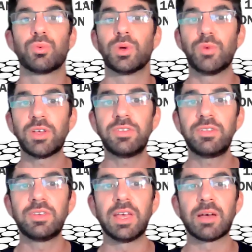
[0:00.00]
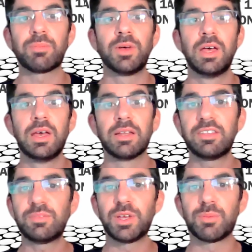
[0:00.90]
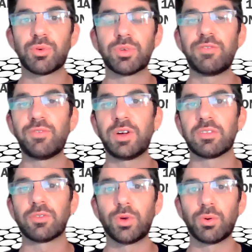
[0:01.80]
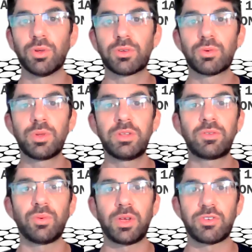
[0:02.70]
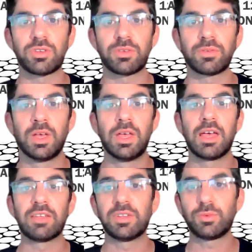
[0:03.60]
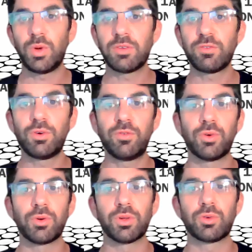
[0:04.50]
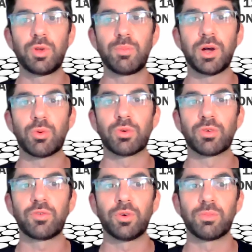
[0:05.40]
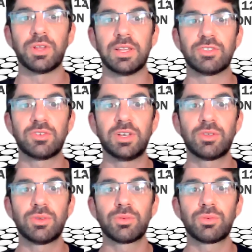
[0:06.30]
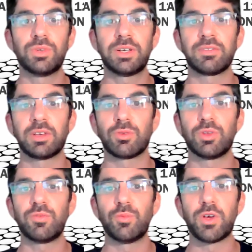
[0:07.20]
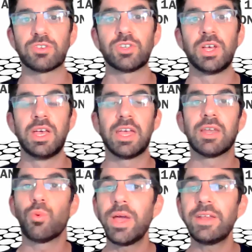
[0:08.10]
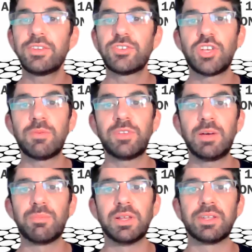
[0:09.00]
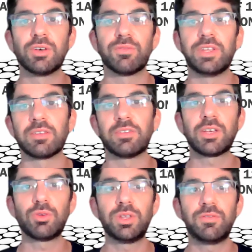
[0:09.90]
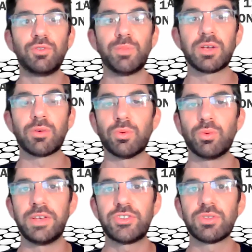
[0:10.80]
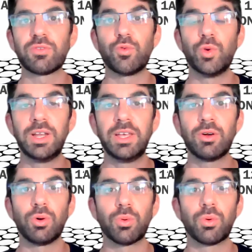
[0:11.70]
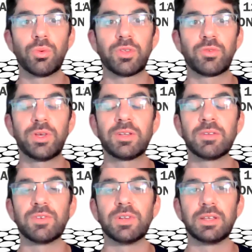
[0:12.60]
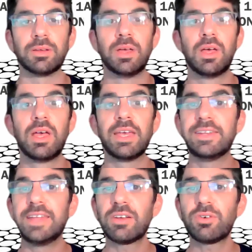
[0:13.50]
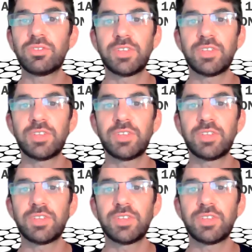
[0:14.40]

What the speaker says: To address this gap, this paper defines regulatory discretion as the transfer of regulatory powers from the legislature to the executive branch in a way that shapes the ability of the executive to make regulations freely or restrictively. It then